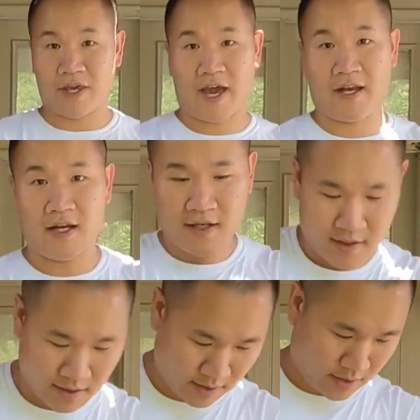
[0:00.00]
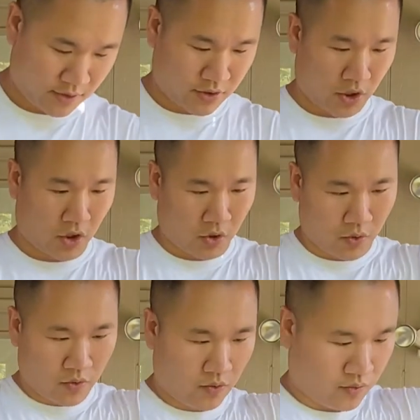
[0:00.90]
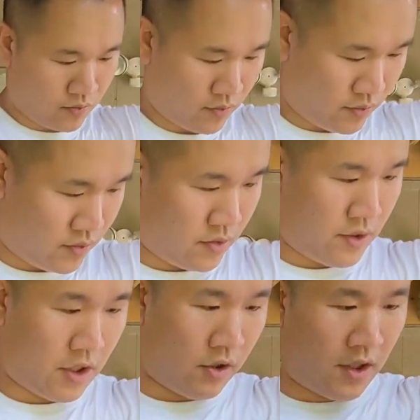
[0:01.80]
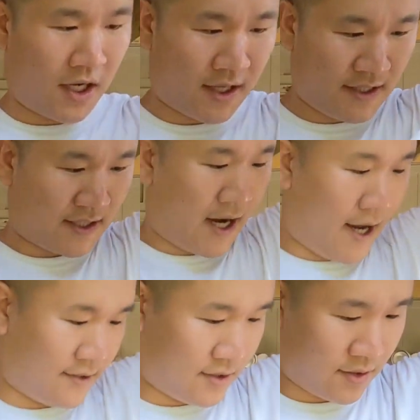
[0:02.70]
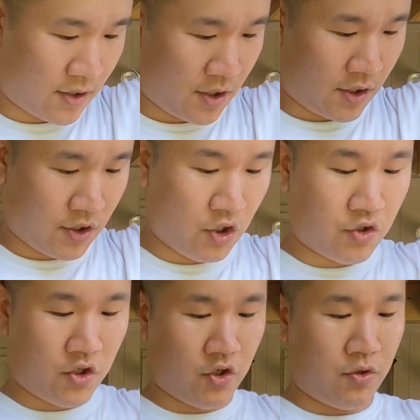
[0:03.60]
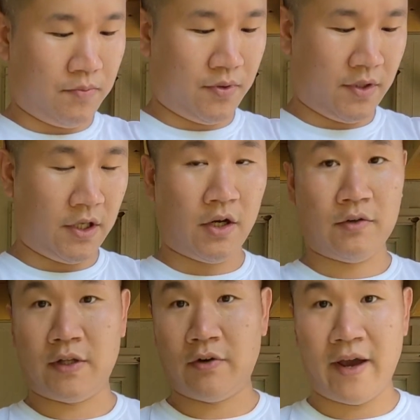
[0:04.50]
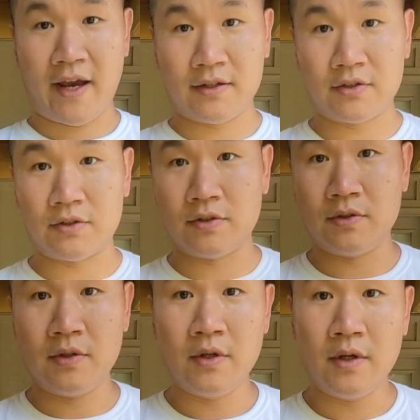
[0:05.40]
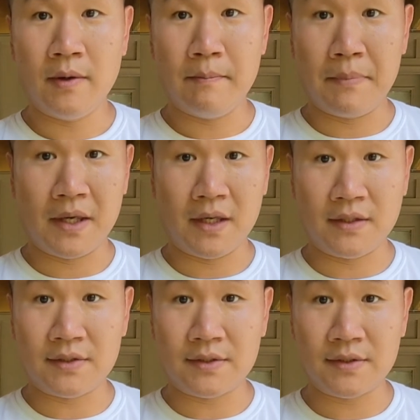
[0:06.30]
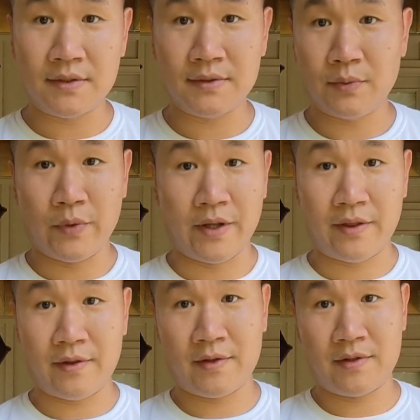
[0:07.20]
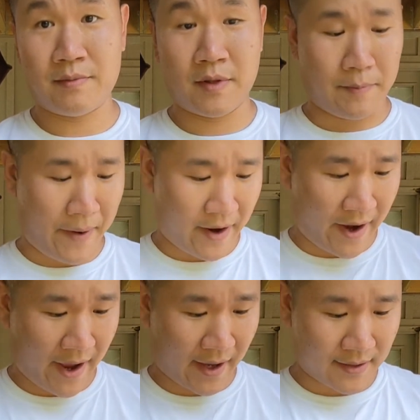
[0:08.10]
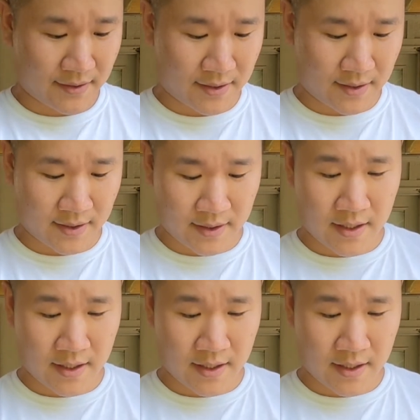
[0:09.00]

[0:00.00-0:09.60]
yet, so you know, a lot of these guys on YouTube, you know, they'll handle bees with their bare hands,